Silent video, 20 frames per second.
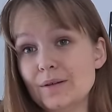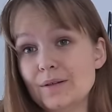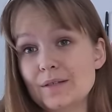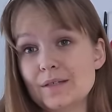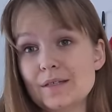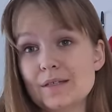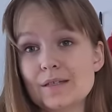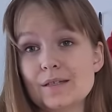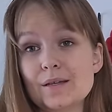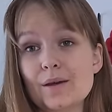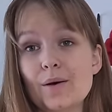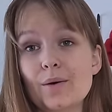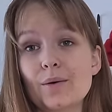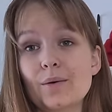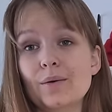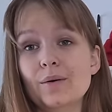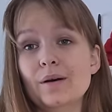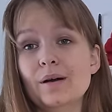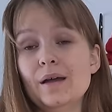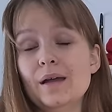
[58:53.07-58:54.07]

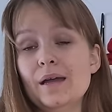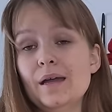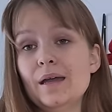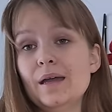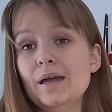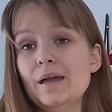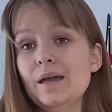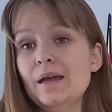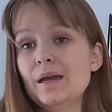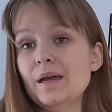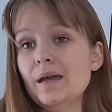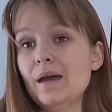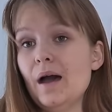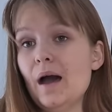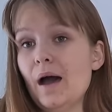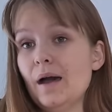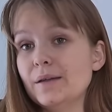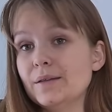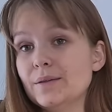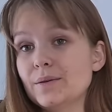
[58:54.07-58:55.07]
So
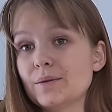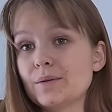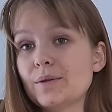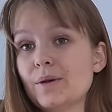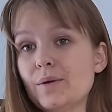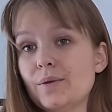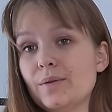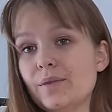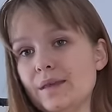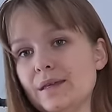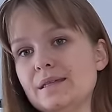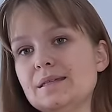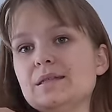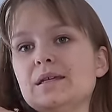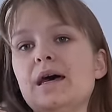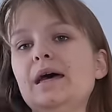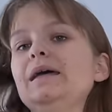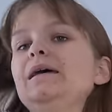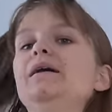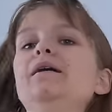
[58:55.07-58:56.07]
I don't know, this
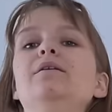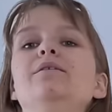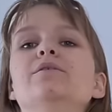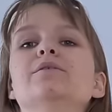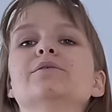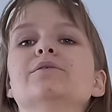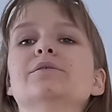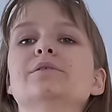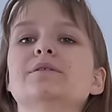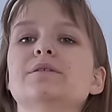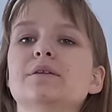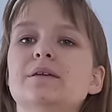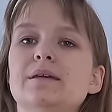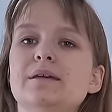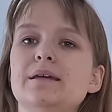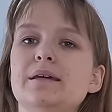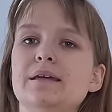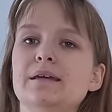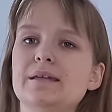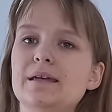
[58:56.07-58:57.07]

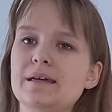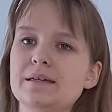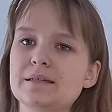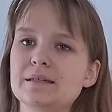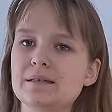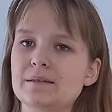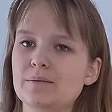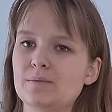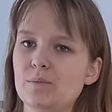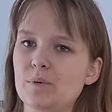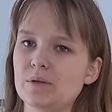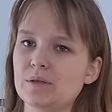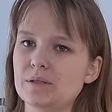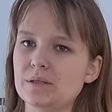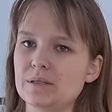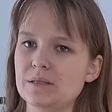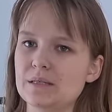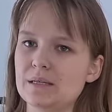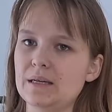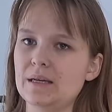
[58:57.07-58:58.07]
it hasn't
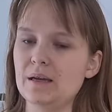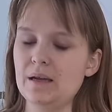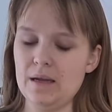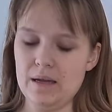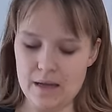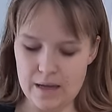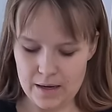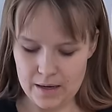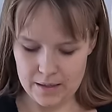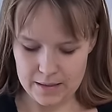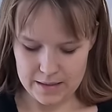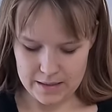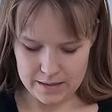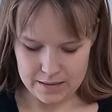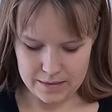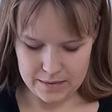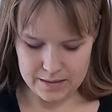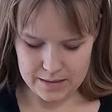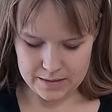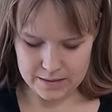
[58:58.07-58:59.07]
buttons yet,
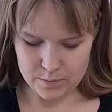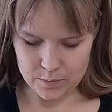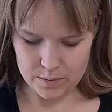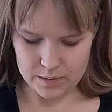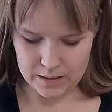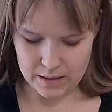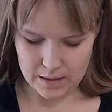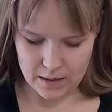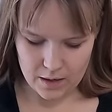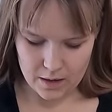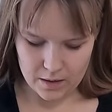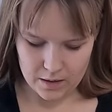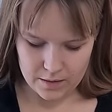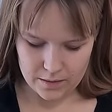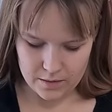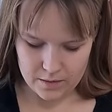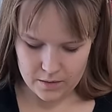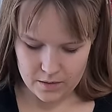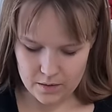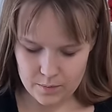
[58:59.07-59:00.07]
this one
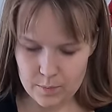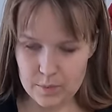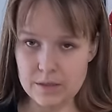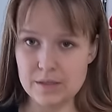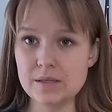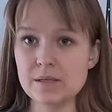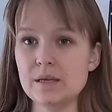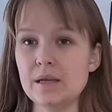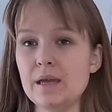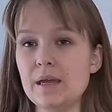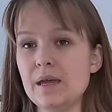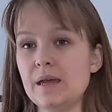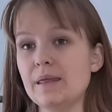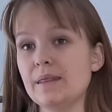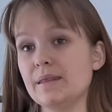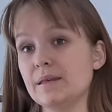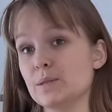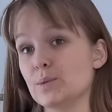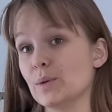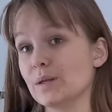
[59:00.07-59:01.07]
either, but
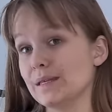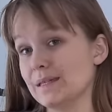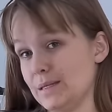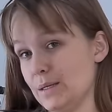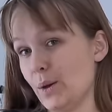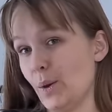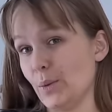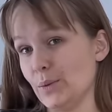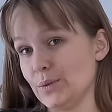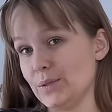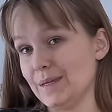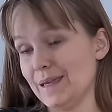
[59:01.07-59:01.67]
this one is going to